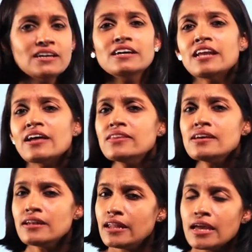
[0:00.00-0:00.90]

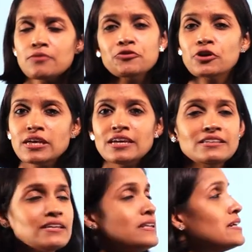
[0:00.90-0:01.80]
Another name for
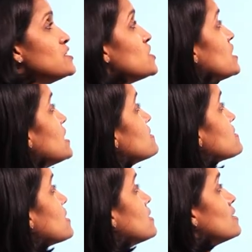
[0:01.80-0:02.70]
heat energy is
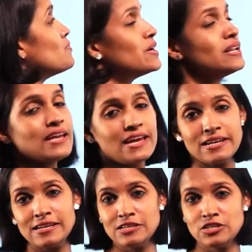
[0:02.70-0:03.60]
thermal
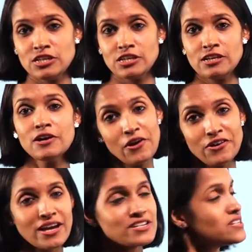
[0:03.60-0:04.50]
energy. Right,